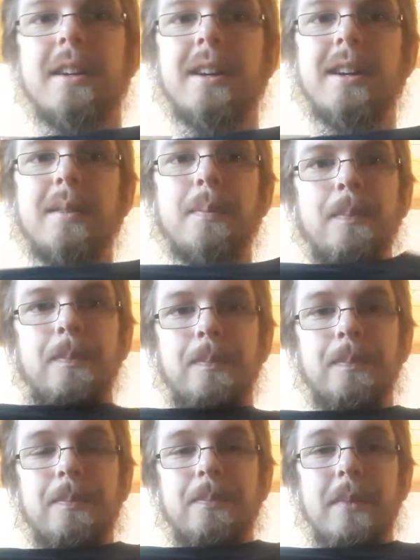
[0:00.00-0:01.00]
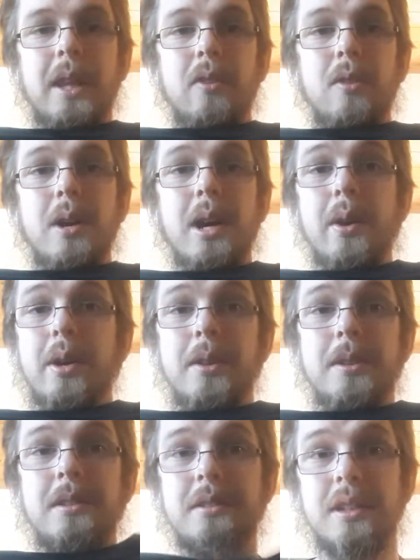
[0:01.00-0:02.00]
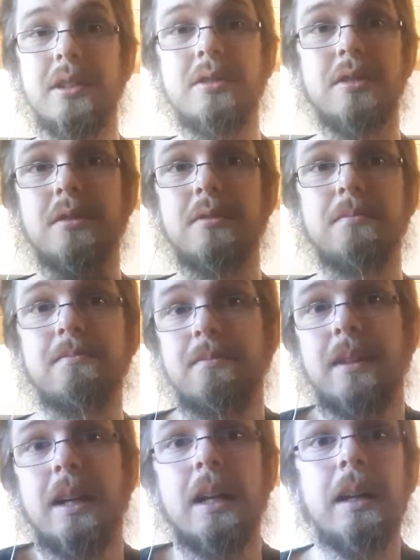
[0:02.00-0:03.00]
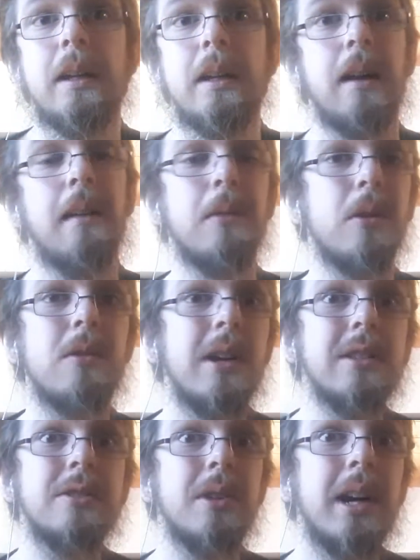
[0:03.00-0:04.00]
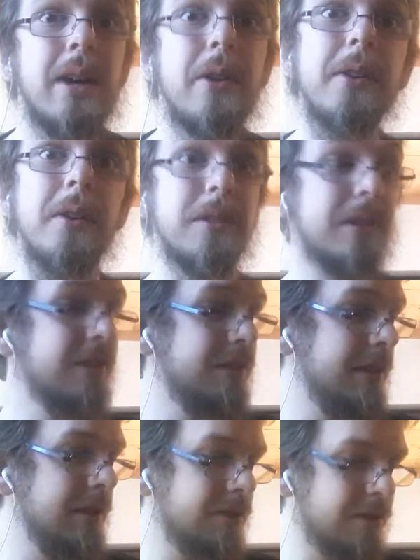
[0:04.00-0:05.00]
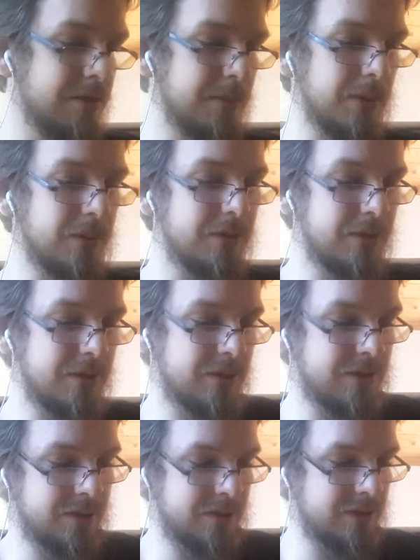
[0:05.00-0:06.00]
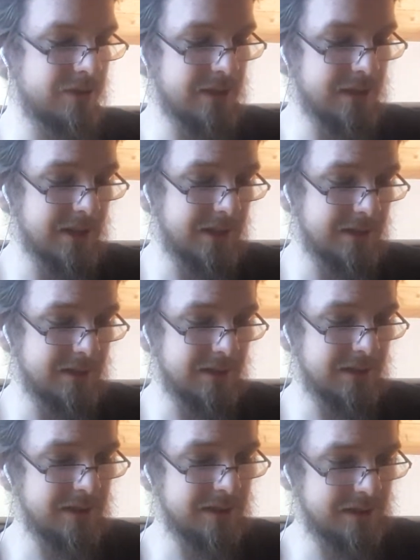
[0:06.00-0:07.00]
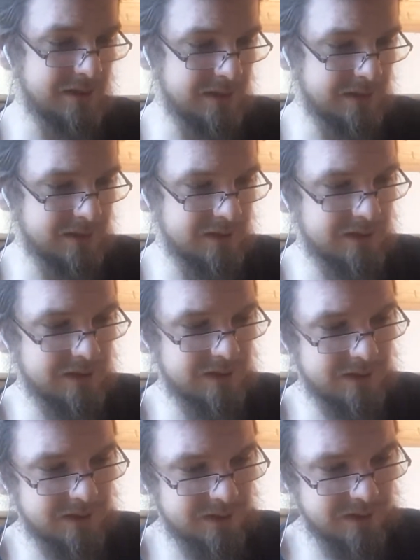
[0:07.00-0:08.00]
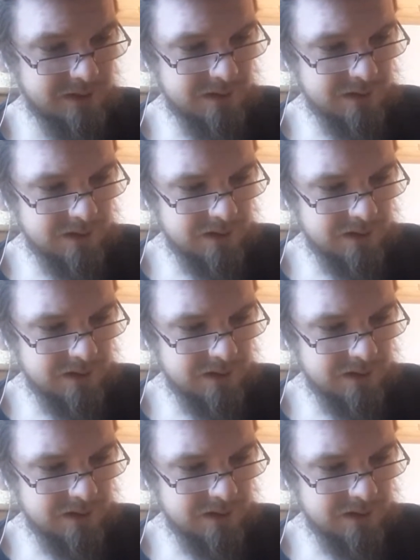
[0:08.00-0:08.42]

um, that's not how I got this T-shirt. I'm not quite sure how I got this T-shirt because the size is